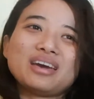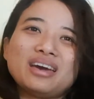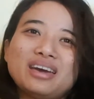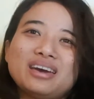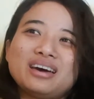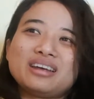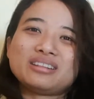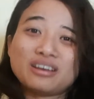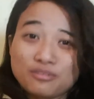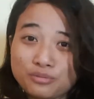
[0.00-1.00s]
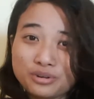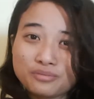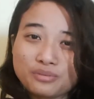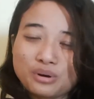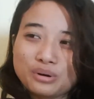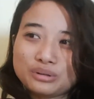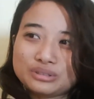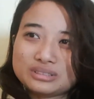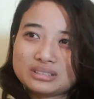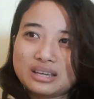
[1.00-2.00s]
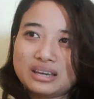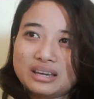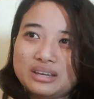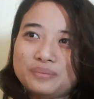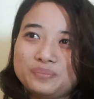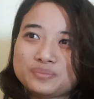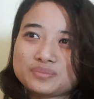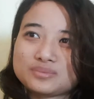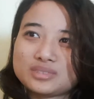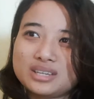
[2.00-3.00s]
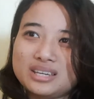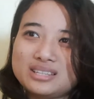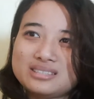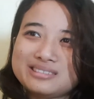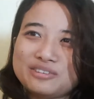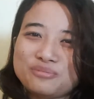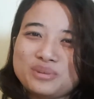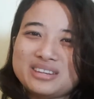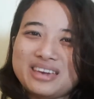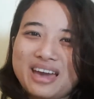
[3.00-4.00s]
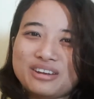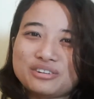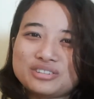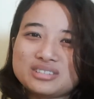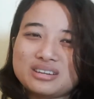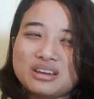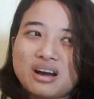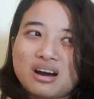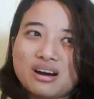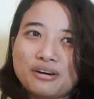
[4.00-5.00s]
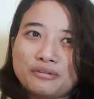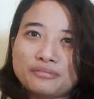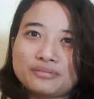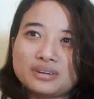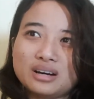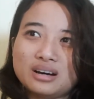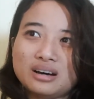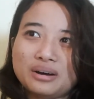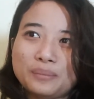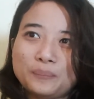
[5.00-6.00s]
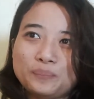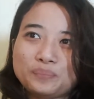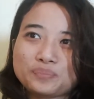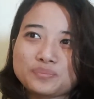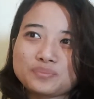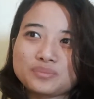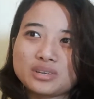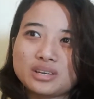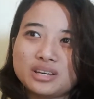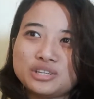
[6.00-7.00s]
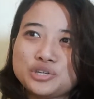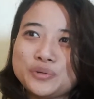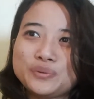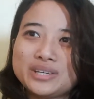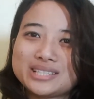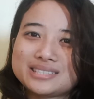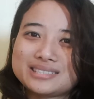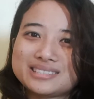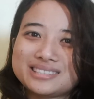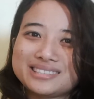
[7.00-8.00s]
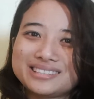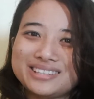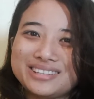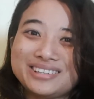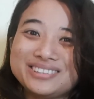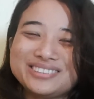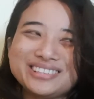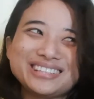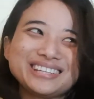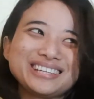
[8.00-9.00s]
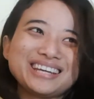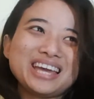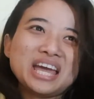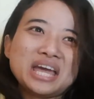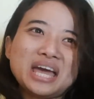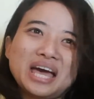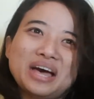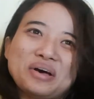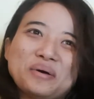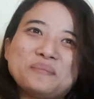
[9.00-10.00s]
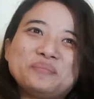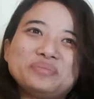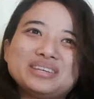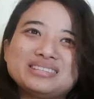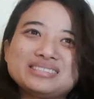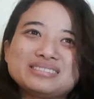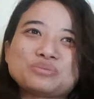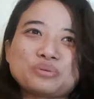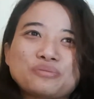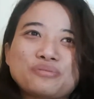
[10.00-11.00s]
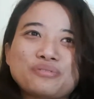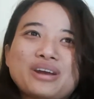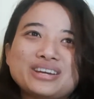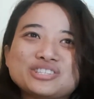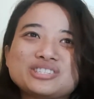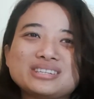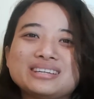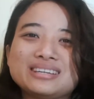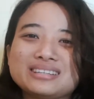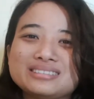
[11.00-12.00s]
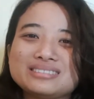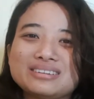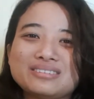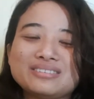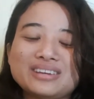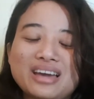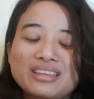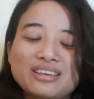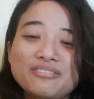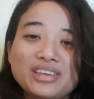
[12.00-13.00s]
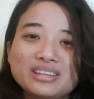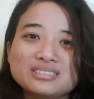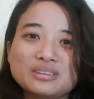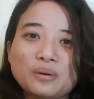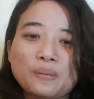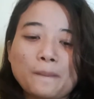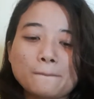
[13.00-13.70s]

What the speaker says: and I love waterfalls, and it just gives me the energy of um, newness, you know, like It's just refreshing. So yeah, I love that. So